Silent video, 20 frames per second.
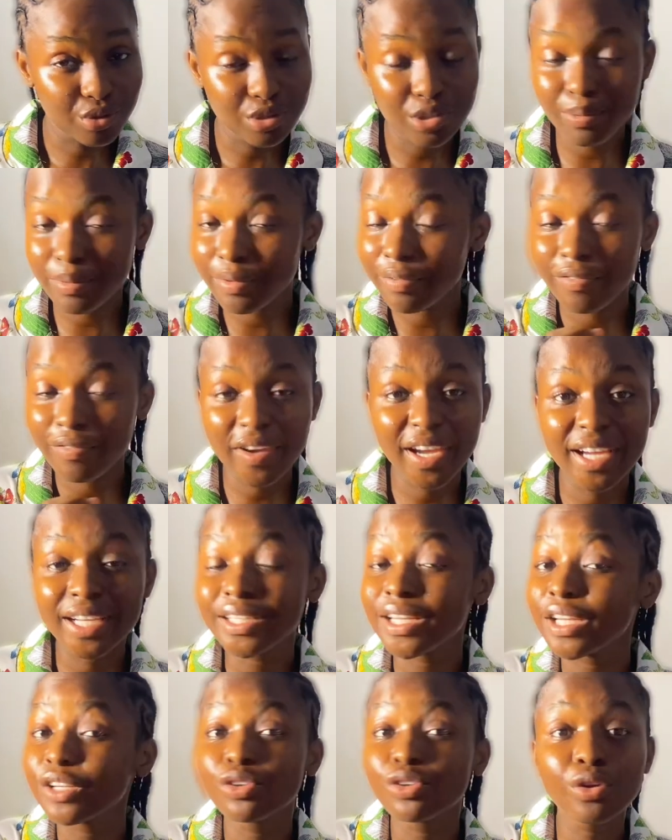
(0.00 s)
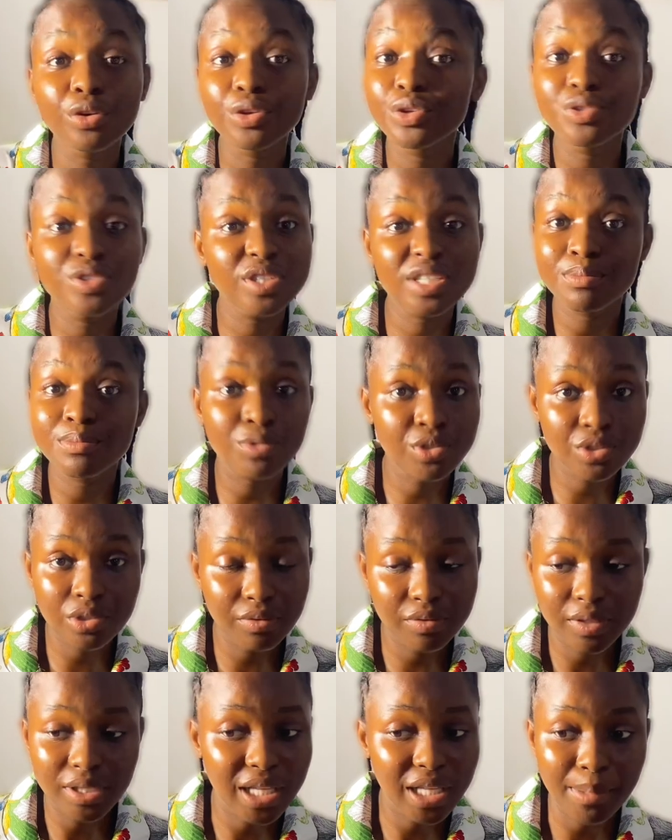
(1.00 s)
to be fair, they don't use it most
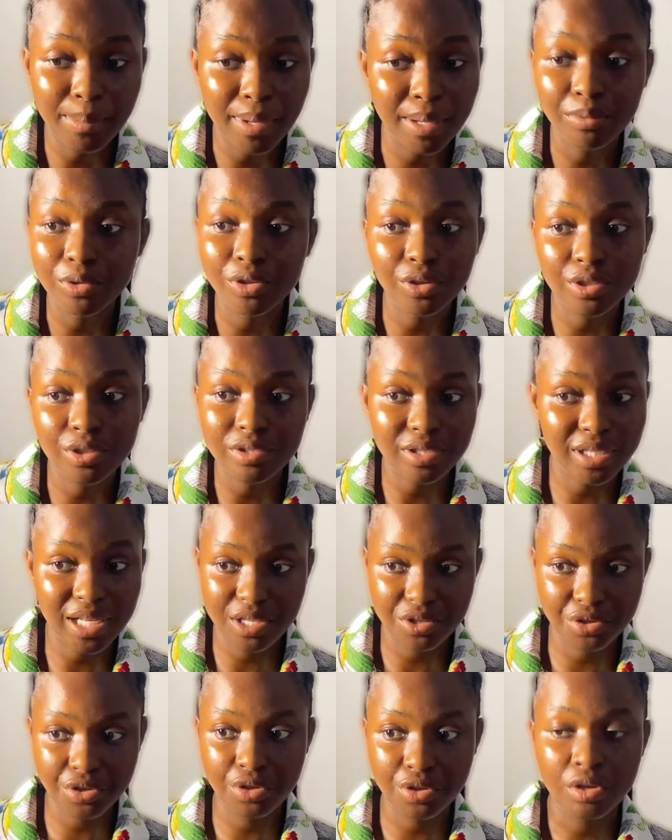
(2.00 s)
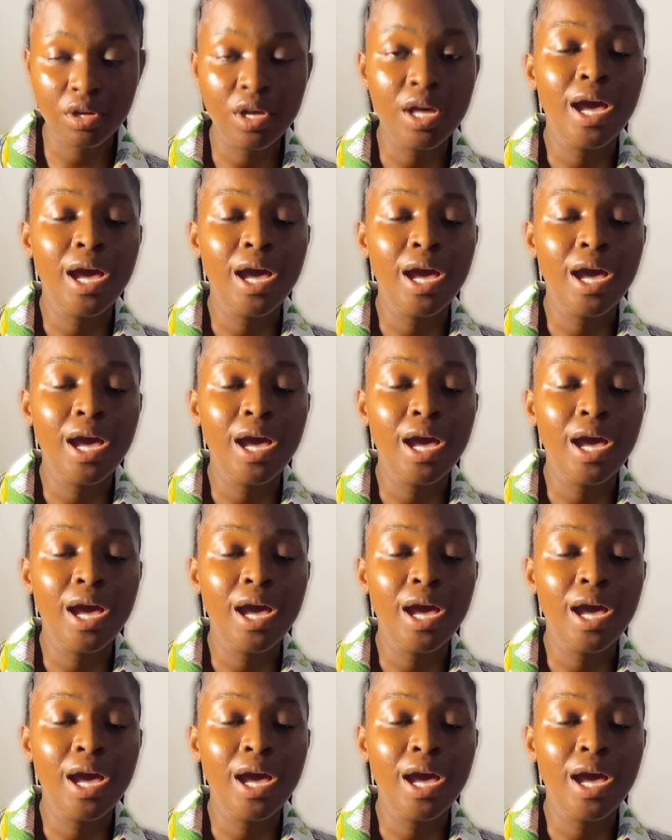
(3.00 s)
of the time. I'm not going to lie to you.